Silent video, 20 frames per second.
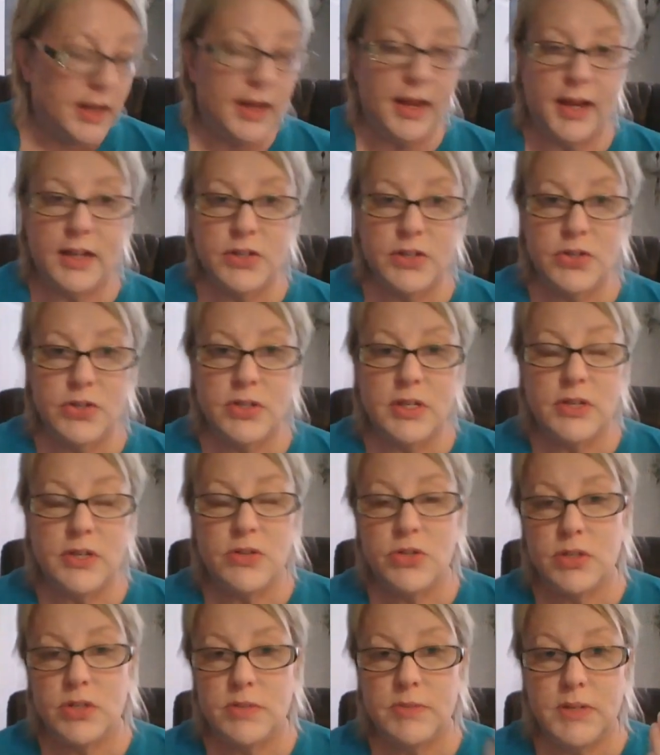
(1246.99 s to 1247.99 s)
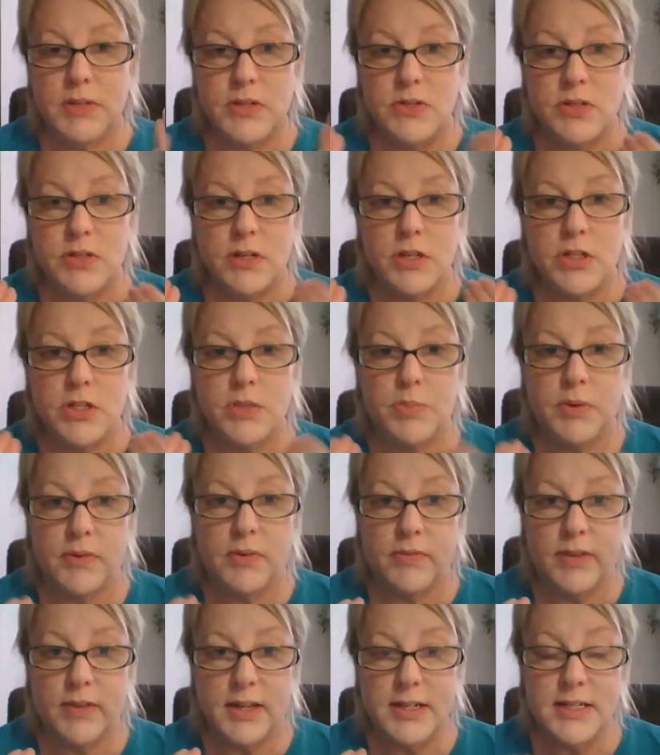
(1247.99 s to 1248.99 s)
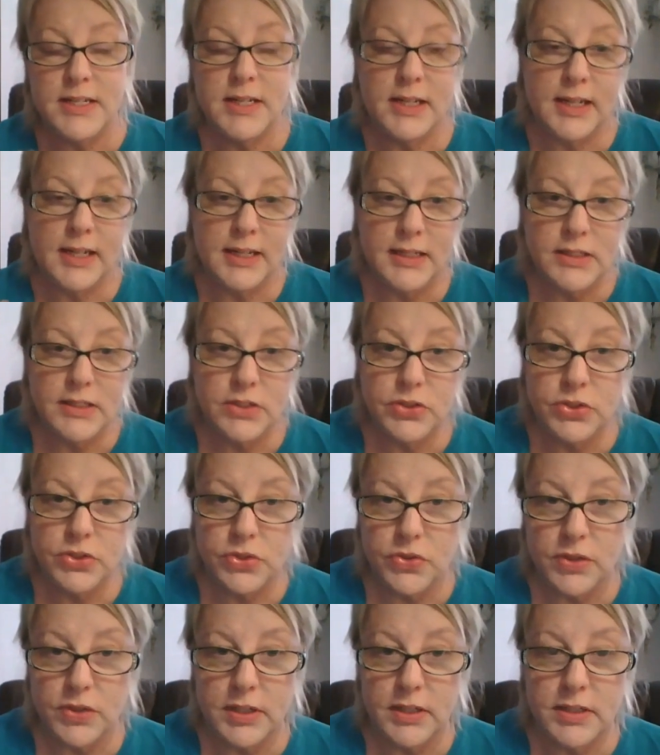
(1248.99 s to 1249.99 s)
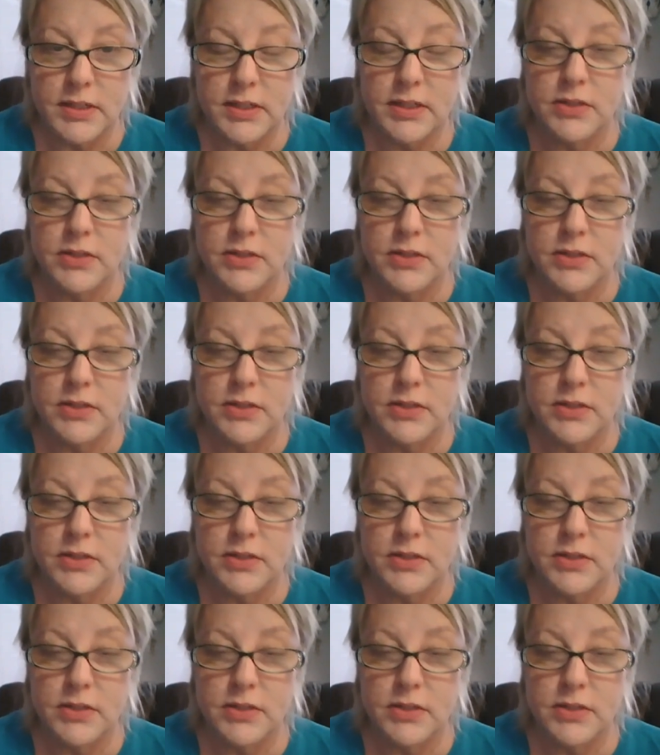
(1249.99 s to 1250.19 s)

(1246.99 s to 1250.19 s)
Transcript: Actually, you should be using it to prevent and to treat.